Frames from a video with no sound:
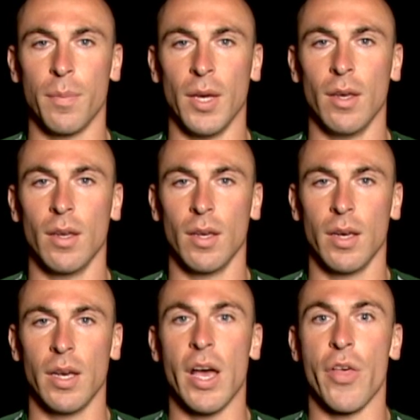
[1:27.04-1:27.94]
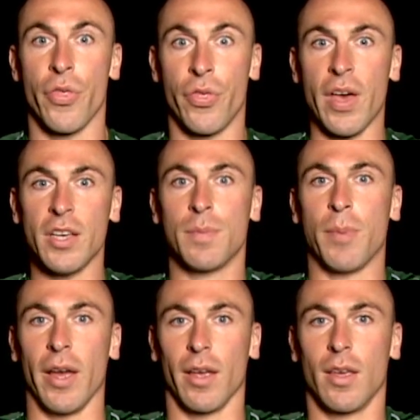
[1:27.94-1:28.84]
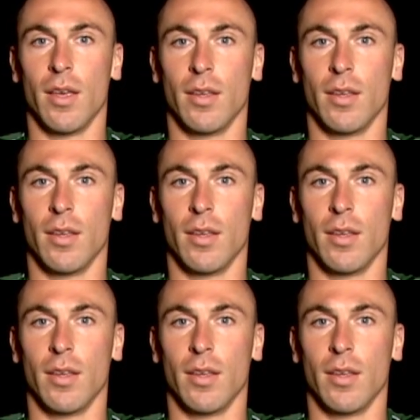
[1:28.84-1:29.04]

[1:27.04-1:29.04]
to be this big.